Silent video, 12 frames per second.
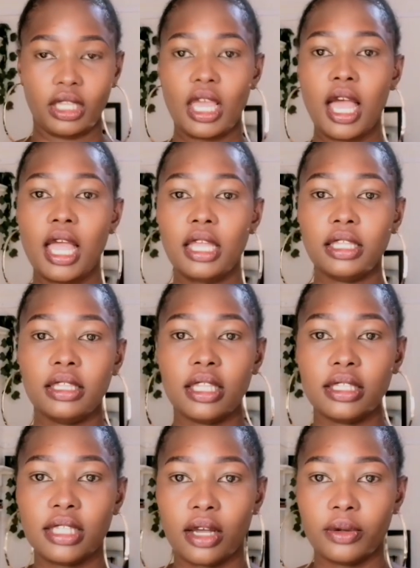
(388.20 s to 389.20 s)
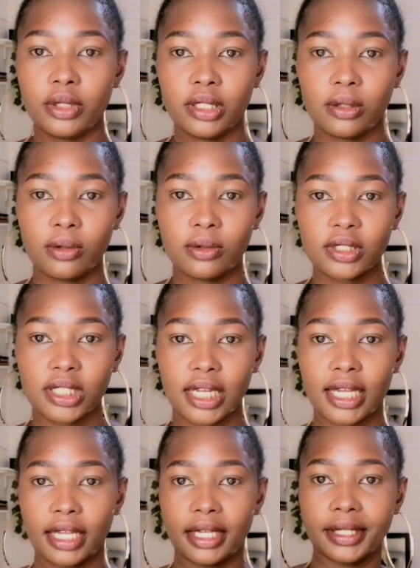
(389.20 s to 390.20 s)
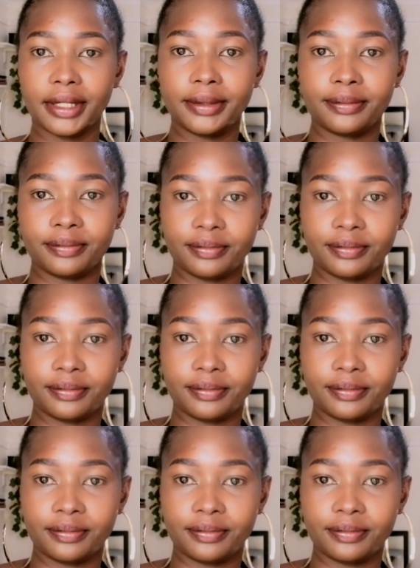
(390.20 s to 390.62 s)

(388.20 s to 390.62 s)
Yeah, and that's how it looks like.